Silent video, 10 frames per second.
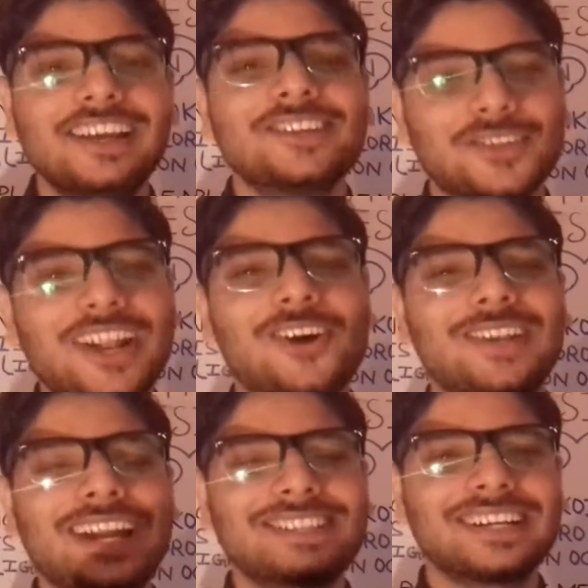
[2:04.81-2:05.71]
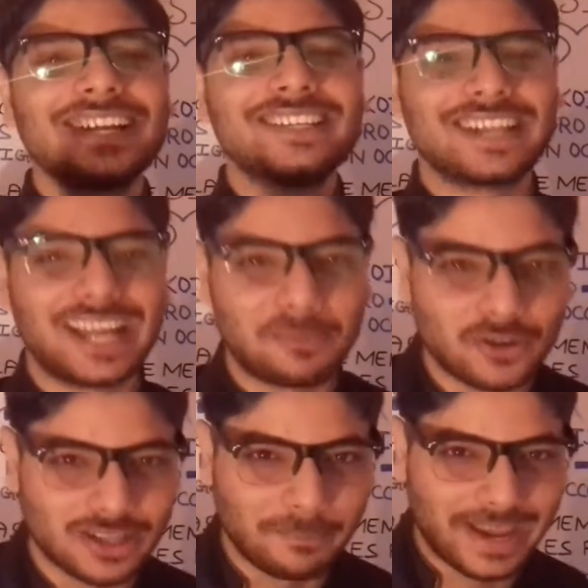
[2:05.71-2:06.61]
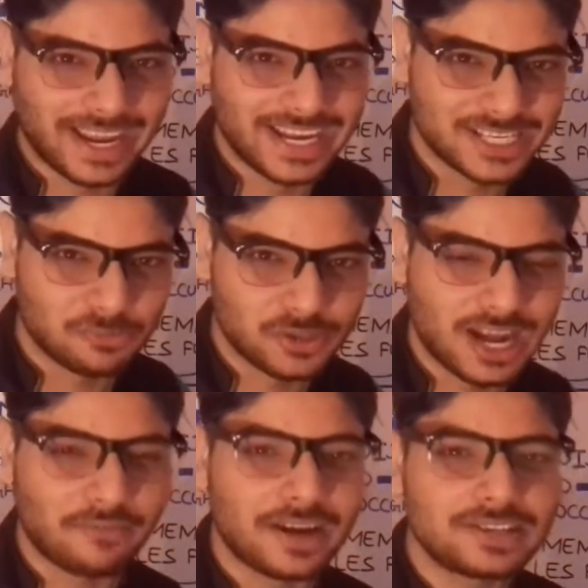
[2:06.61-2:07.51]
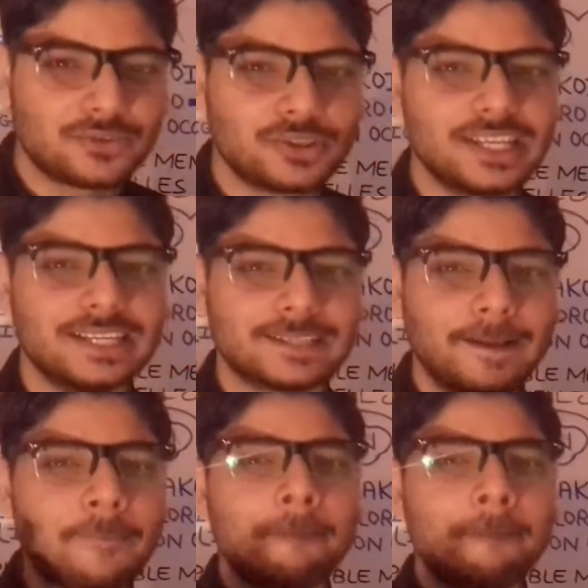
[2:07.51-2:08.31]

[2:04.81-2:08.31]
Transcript: So now let's understand about the mechanism with reference to these.